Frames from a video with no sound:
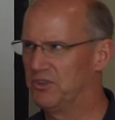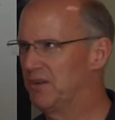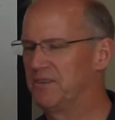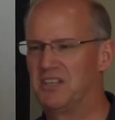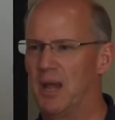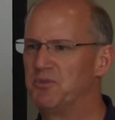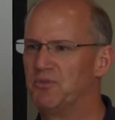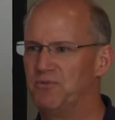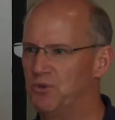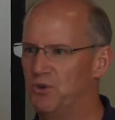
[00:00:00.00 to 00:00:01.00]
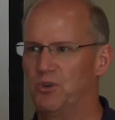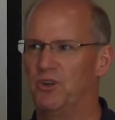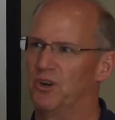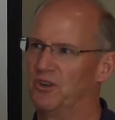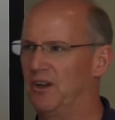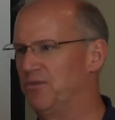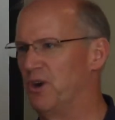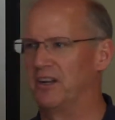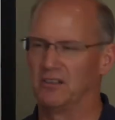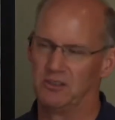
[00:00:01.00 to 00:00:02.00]
different types of food, or if
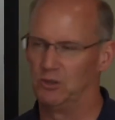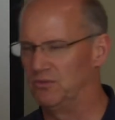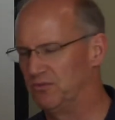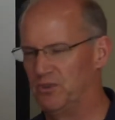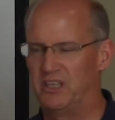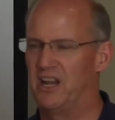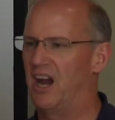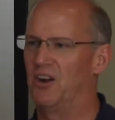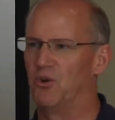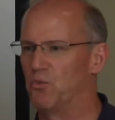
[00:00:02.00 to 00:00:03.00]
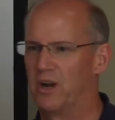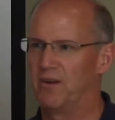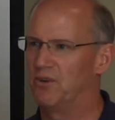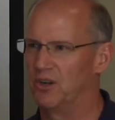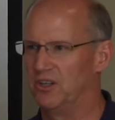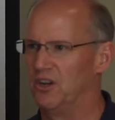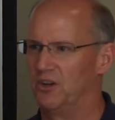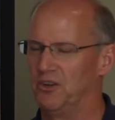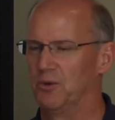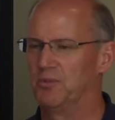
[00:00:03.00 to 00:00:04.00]
you're on a gluten-free diet or whatever you
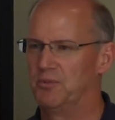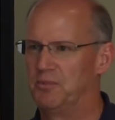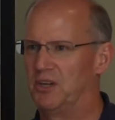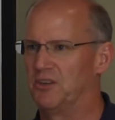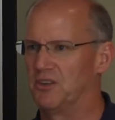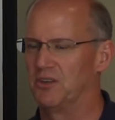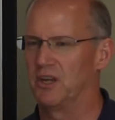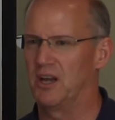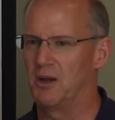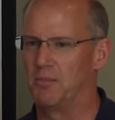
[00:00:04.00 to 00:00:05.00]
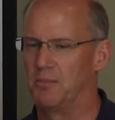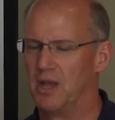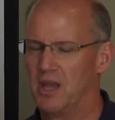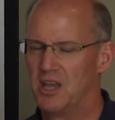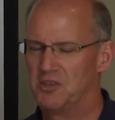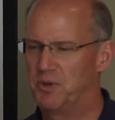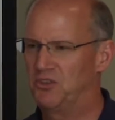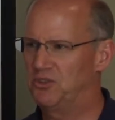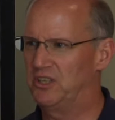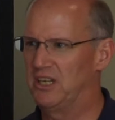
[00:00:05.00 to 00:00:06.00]
know your particular um,
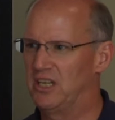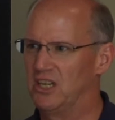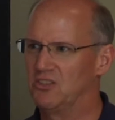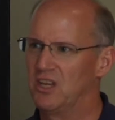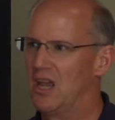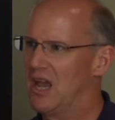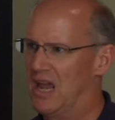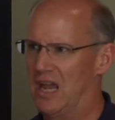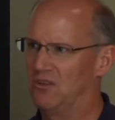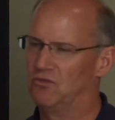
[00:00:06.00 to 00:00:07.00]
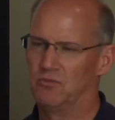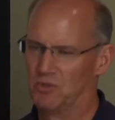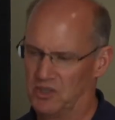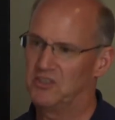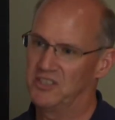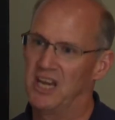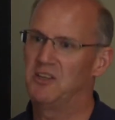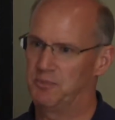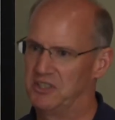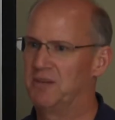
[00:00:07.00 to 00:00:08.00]
specialty is and
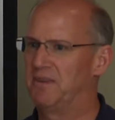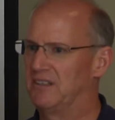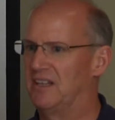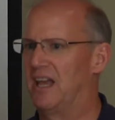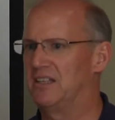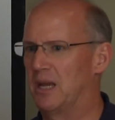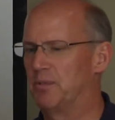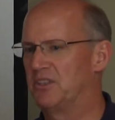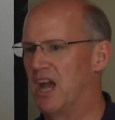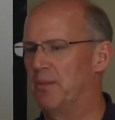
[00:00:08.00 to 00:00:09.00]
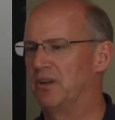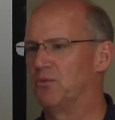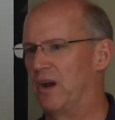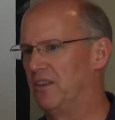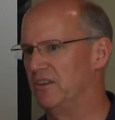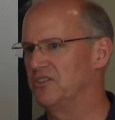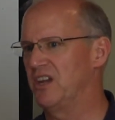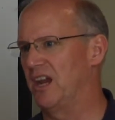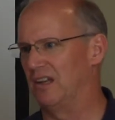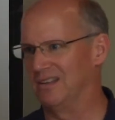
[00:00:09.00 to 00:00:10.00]
stay specific to that type of topic rather than
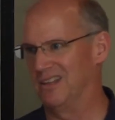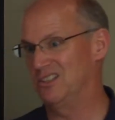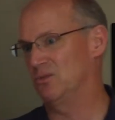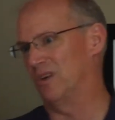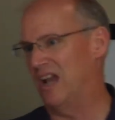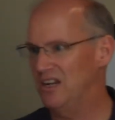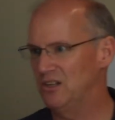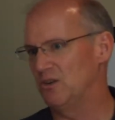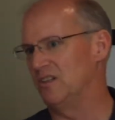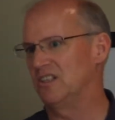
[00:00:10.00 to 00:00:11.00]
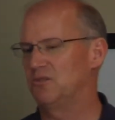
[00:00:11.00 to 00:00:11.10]
saying this is what I do and